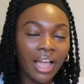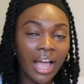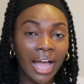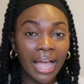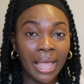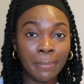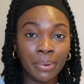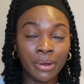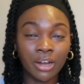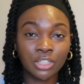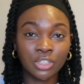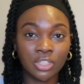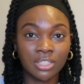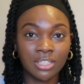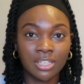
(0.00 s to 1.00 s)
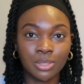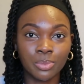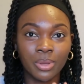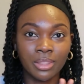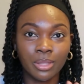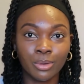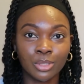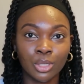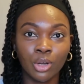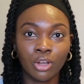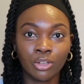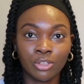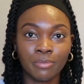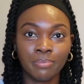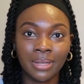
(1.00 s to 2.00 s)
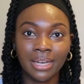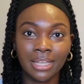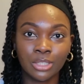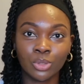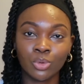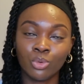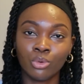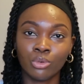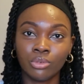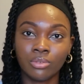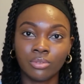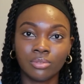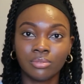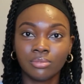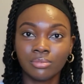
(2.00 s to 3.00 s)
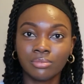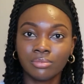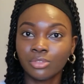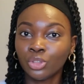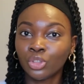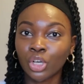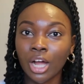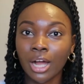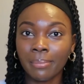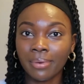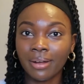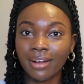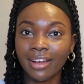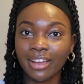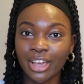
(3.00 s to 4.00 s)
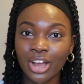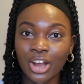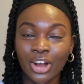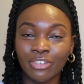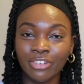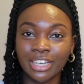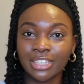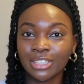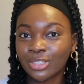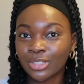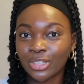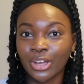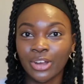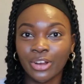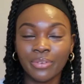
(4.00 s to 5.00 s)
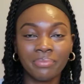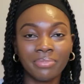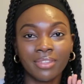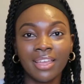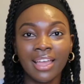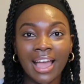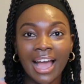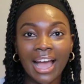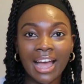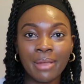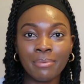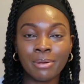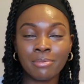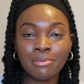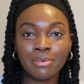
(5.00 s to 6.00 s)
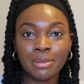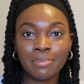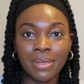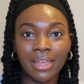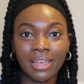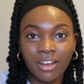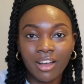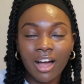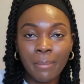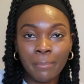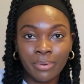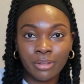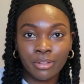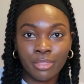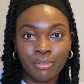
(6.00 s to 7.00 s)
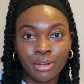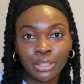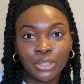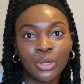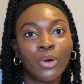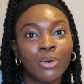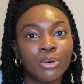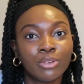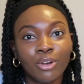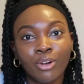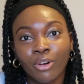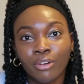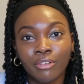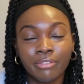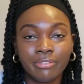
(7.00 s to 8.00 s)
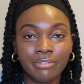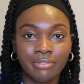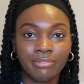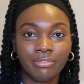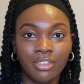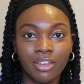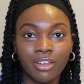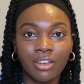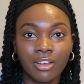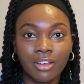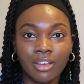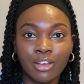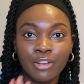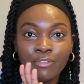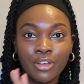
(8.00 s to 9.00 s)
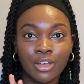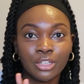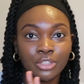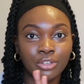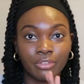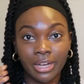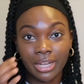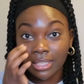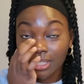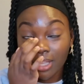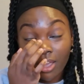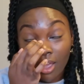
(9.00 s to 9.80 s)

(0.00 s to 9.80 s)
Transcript: I purchased this when there was a lot of political drama occurring, so I probably paid the upper threshold of the conversion rate.